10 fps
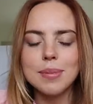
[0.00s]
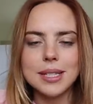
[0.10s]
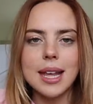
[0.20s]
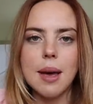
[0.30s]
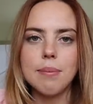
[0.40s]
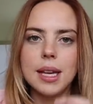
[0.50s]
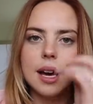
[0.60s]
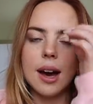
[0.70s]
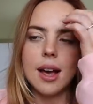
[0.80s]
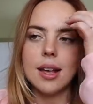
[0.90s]
upset
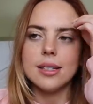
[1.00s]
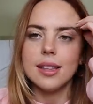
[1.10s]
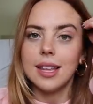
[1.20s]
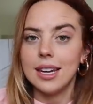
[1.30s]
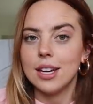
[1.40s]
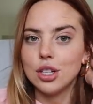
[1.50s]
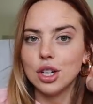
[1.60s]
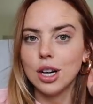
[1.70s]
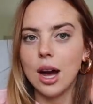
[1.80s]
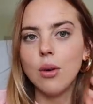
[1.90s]
because they didn't
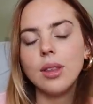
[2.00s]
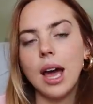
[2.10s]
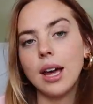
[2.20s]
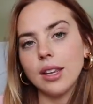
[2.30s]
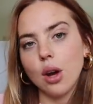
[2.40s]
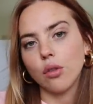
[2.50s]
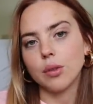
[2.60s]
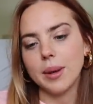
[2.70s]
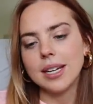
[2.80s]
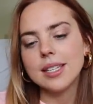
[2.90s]
turn out. I like
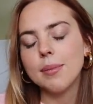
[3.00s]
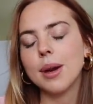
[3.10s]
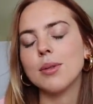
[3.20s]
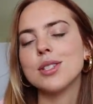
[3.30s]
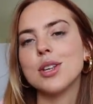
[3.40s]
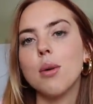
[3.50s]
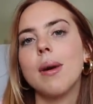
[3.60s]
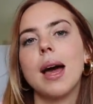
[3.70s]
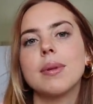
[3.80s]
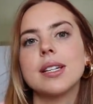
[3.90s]
overbaked them and I was so
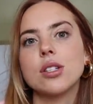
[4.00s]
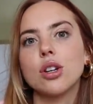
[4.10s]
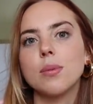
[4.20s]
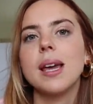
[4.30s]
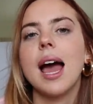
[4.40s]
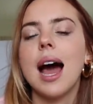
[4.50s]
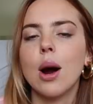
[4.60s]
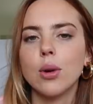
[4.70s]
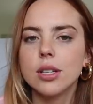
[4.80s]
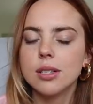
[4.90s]
mad because it took me
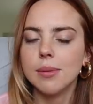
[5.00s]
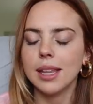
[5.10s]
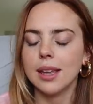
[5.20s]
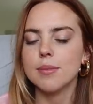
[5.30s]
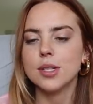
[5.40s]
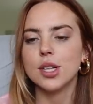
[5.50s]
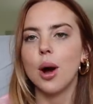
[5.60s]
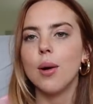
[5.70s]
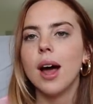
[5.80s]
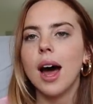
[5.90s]
hours to make them.
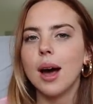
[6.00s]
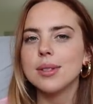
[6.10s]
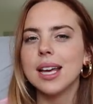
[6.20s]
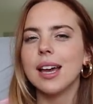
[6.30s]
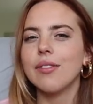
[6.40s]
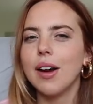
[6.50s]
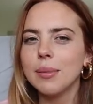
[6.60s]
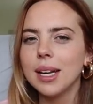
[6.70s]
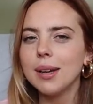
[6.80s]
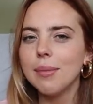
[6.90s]
So I was like, if
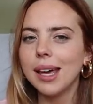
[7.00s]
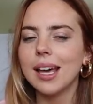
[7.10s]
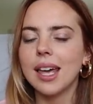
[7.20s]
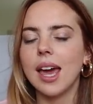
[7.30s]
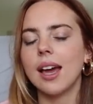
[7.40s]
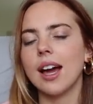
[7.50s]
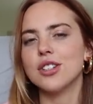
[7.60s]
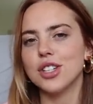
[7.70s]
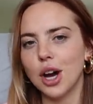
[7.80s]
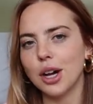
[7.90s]
I'm gonna make a cake, I
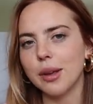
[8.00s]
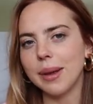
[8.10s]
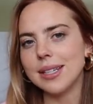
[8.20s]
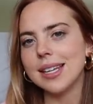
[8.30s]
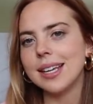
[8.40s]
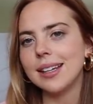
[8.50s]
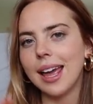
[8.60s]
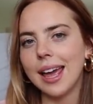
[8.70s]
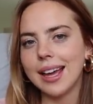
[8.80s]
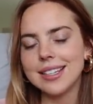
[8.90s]
should document it
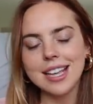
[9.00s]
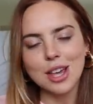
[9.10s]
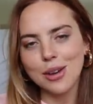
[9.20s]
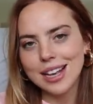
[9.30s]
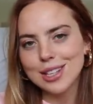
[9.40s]
and take you